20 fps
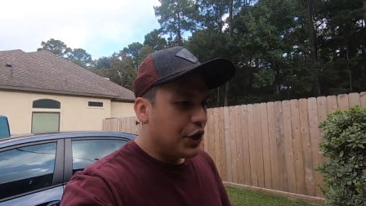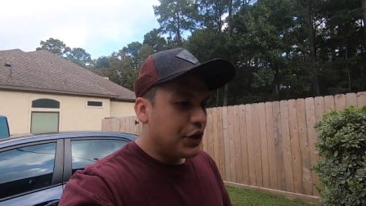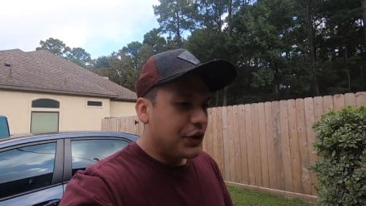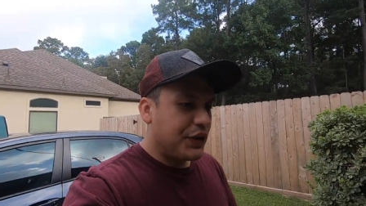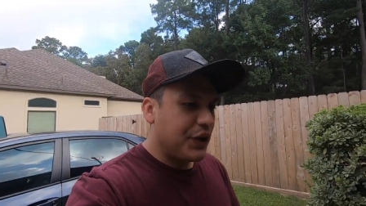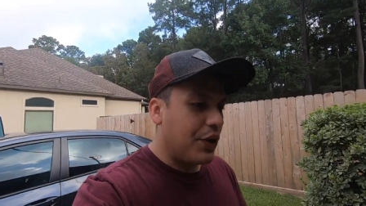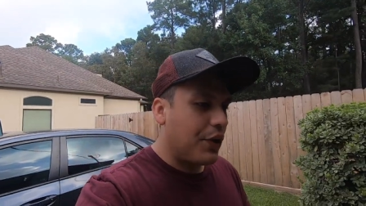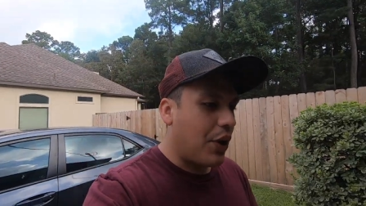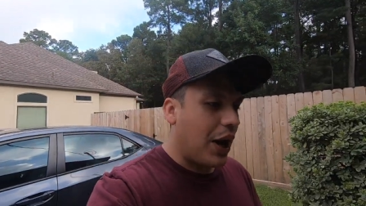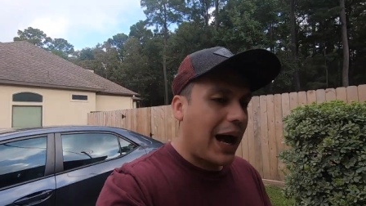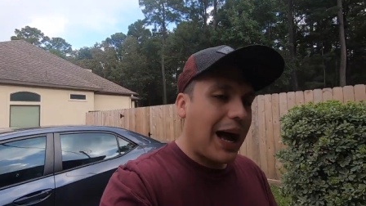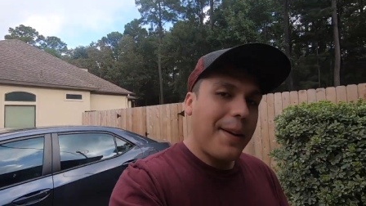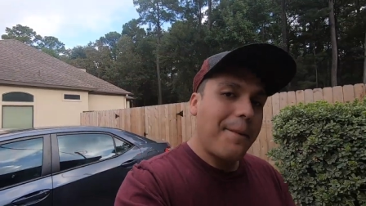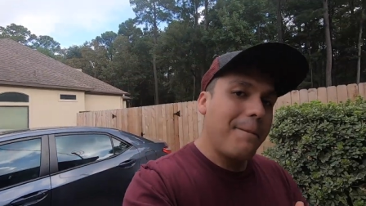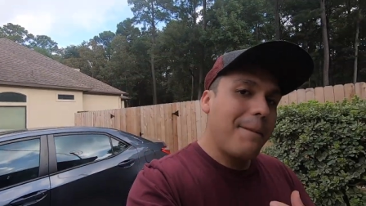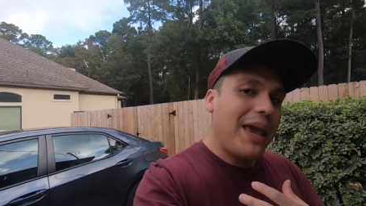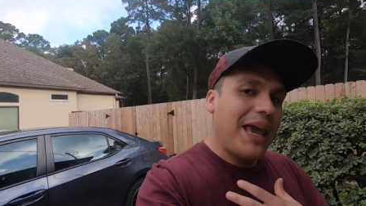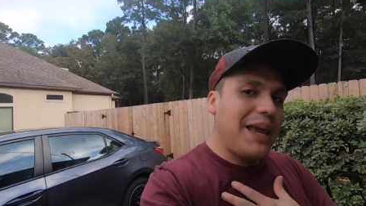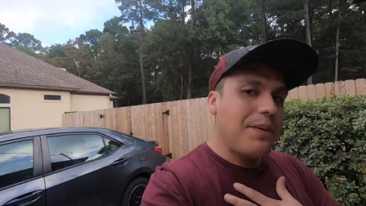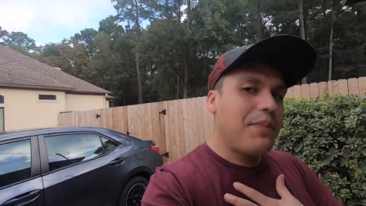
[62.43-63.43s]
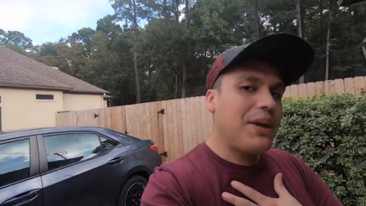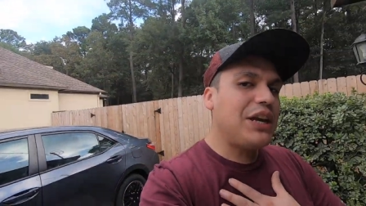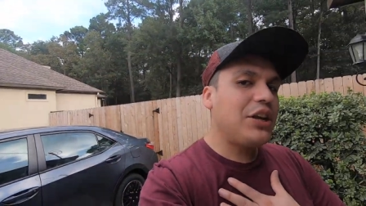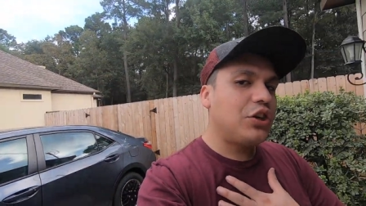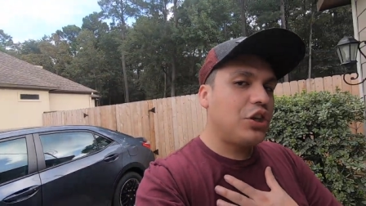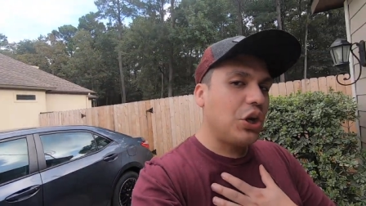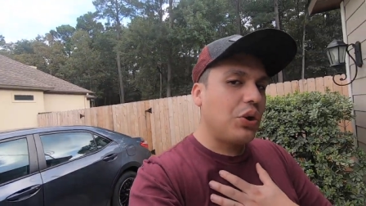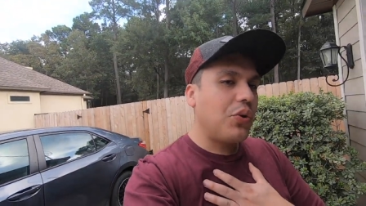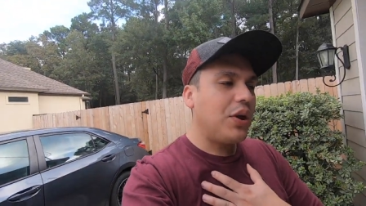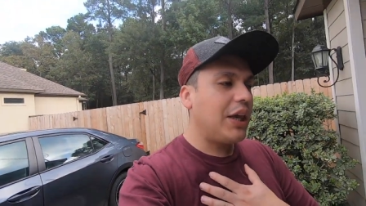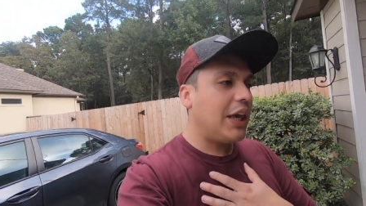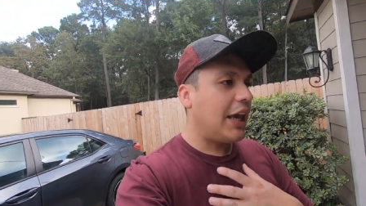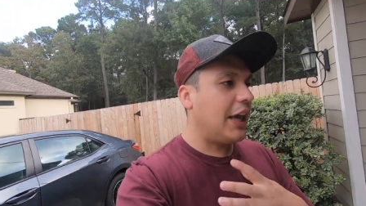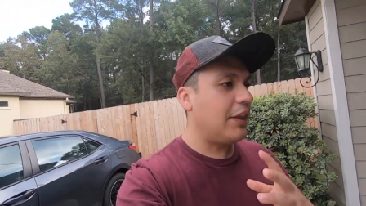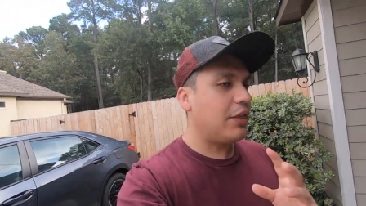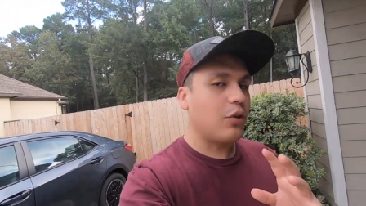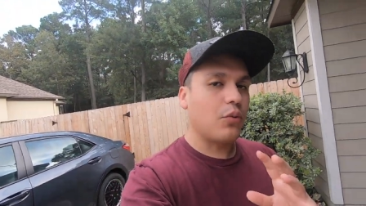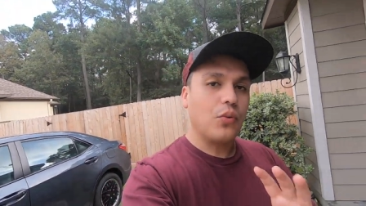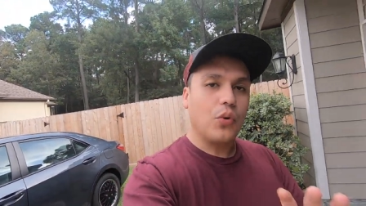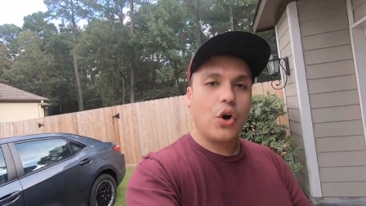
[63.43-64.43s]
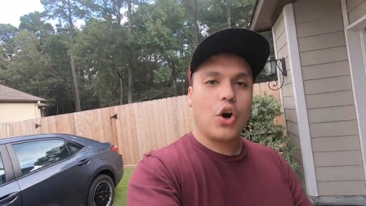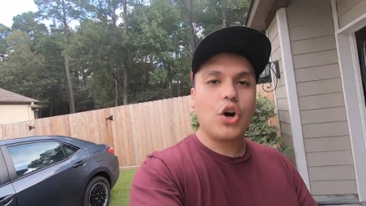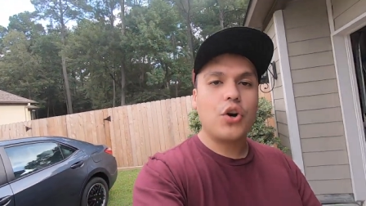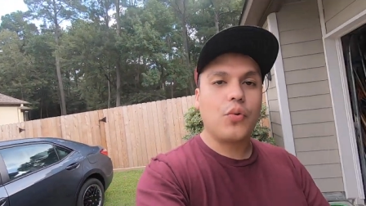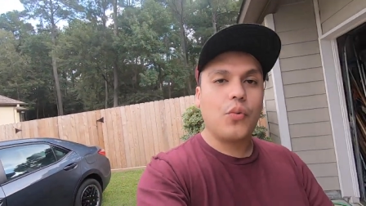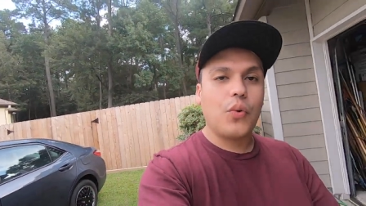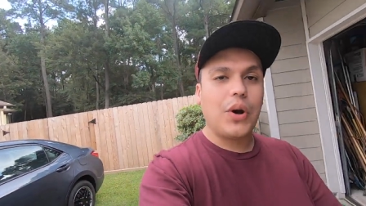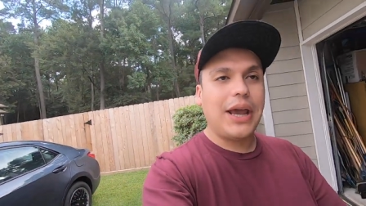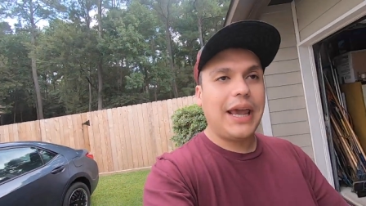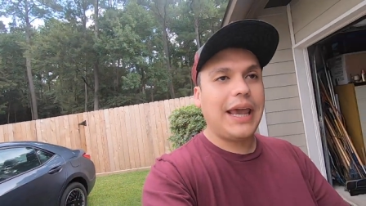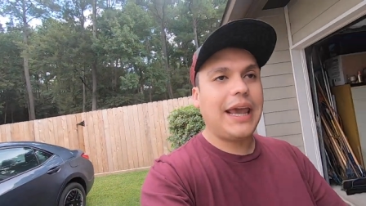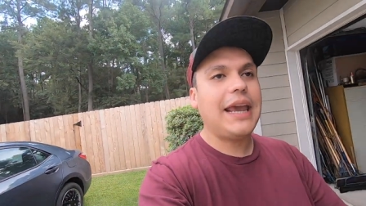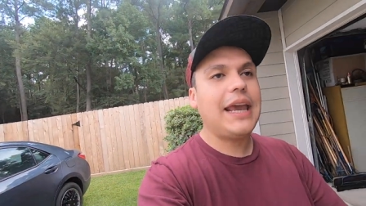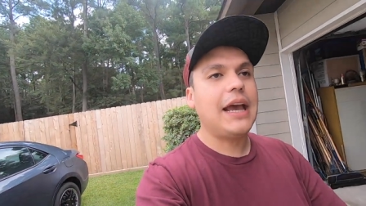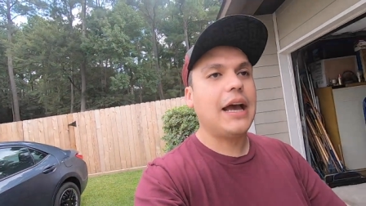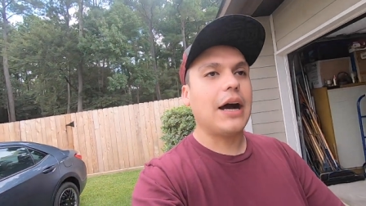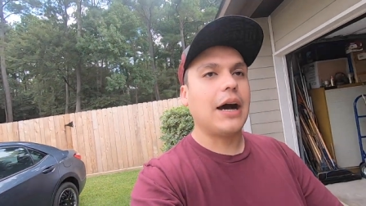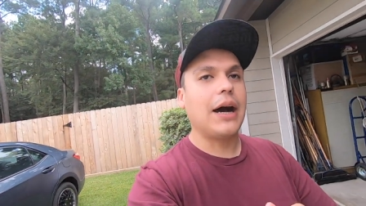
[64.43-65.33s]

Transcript: So I may be doing it the wrong way,